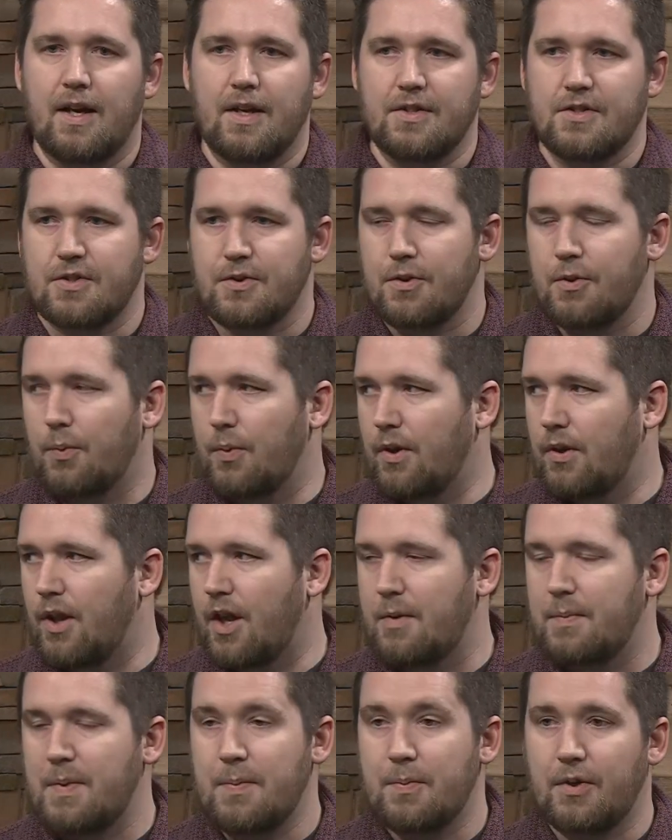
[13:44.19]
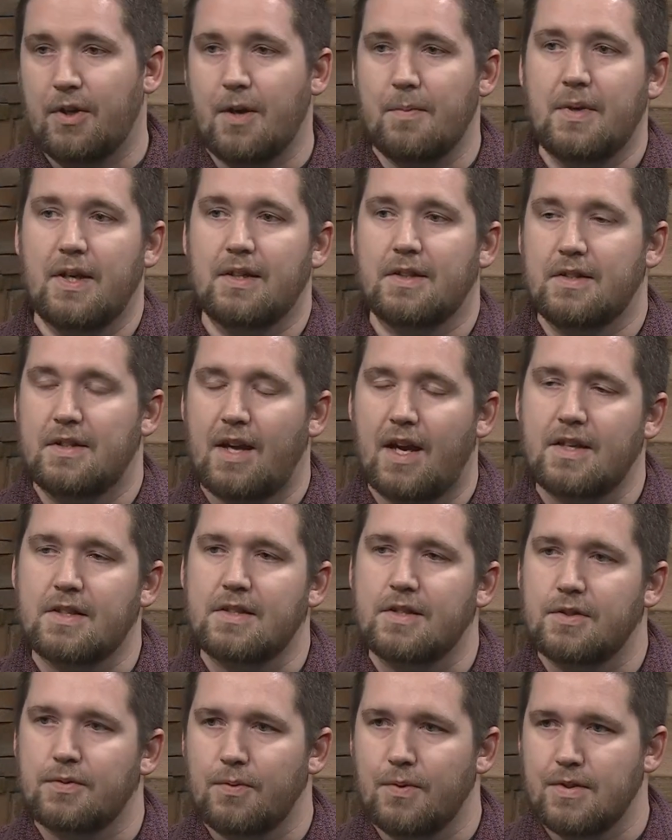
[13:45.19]
So there were a lot of people coming into
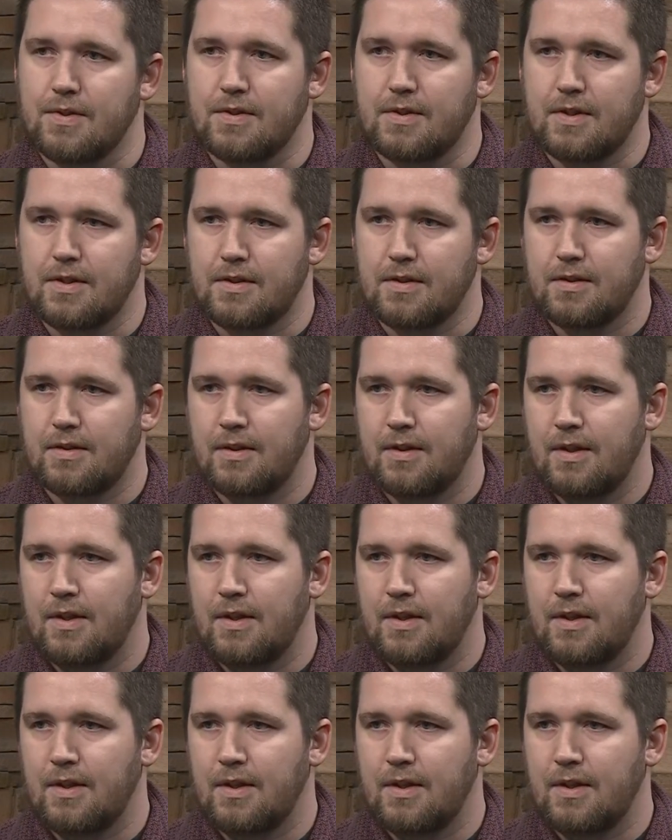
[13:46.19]
Texas, for instance.